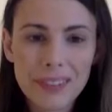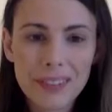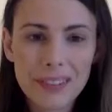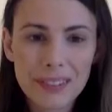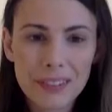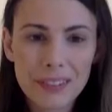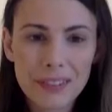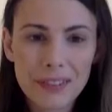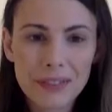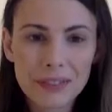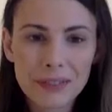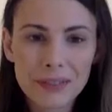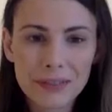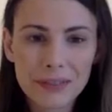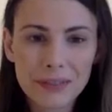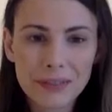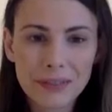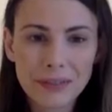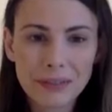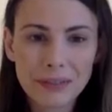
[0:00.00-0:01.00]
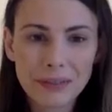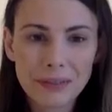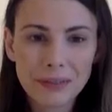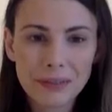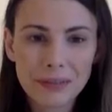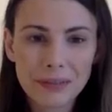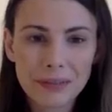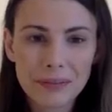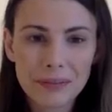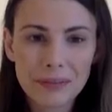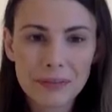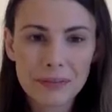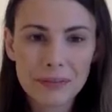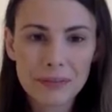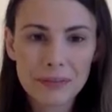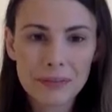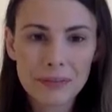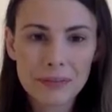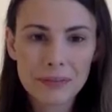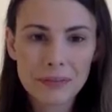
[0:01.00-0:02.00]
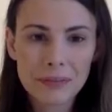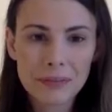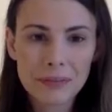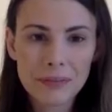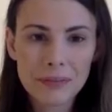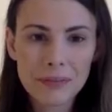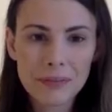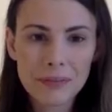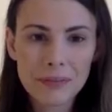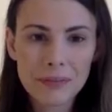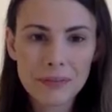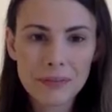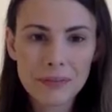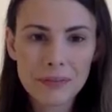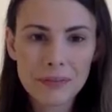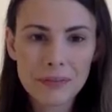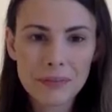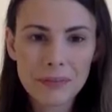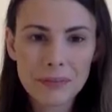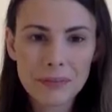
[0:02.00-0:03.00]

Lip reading: (not speaking)